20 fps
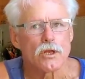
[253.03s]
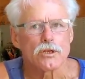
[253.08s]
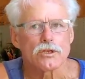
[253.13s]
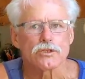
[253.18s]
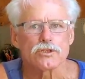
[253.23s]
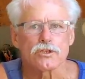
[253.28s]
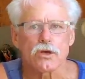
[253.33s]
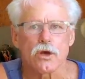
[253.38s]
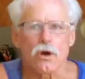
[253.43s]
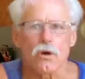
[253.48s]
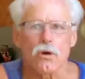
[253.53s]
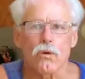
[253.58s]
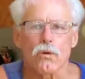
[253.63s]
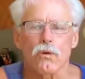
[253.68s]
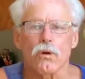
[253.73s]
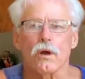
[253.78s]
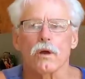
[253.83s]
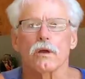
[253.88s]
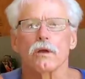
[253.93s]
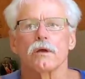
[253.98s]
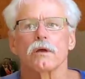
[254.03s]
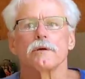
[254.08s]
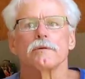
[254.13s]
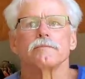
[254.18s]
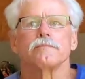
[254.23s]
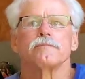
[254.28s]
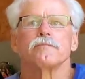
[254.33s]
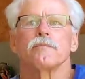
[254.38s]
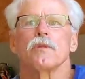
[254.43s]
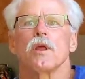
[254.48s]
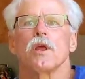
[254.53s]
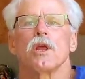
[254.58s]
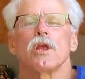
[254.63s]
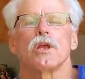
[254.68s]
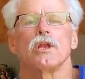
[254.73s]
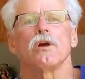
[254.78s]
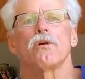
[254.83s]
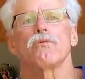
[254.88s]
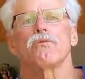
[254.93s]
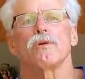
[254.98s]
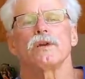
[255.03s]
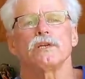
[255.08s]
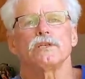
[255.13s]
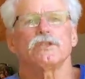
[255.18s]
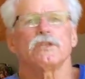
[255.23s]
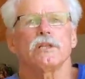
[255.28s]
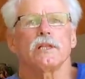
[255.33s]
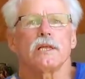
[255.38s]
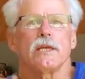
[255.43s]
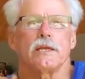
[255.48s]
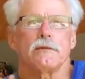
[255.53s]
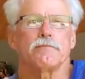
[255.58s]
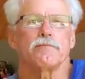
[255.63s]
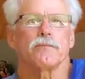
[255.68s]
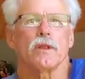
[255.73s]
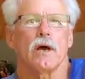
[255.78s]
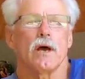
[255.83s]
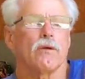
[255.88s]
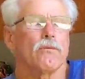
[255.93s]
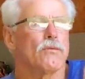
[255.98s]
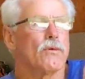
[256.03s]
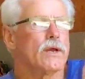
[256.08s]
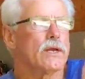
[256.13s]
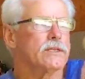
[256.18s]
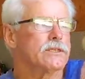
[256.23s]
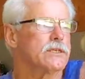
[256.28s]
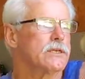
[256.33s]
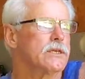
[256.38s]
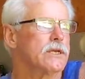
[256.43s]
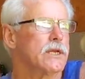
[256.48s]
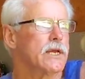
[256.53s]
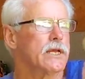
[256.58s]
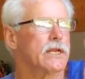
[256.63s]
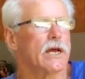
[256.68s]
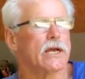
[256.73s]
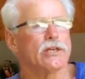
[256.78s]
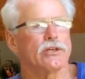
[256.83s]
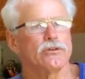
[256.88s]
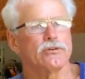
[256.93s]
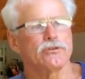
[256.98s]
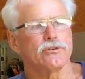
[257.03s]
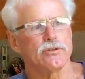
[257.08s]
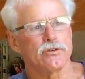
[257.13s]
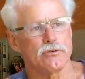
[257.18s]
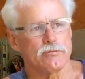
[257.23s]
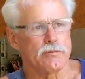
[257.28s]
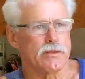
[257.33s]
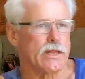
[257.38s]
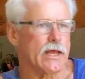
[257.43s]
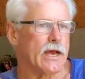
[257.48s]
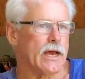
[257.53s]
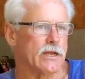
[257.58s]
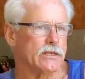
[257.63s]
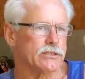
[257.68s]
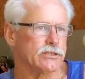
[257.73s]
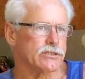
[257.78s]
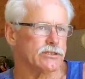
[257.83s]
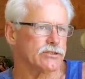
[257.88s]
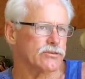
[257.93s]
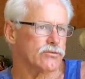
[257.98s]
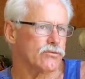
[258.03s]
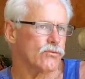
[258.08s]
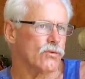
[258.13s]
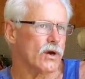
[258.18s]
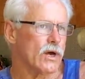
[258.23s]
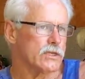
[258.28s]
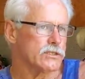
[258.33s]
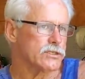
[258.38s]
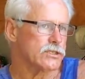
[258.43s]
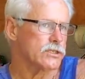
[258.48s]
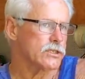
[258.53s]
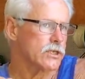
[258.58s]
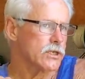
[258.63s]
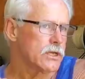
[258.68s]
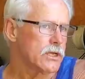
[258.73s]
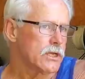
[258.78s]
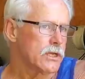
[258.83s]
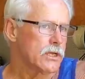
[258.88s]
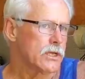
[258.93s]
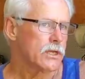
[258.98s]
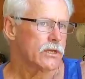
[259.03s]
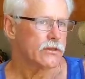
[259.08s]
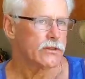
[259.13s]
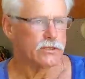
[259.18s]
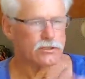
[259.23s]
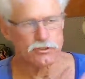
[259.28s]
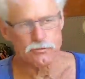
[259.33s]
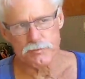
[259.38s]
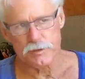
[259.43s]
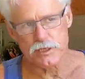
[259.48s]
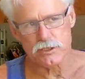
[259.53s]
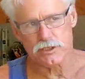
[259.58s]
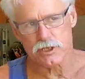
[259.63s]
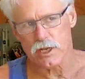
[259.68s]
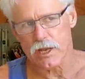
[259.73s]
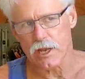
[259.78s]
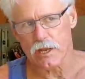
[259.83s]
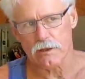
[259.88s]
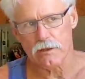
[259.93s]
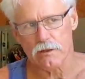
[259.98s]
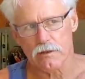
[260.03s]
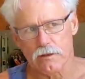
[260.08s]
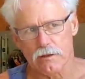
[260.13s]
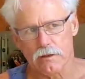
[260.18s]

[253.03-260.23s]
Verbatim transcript: So, you know, recently I went and I YouTubed that just to watch this speech again.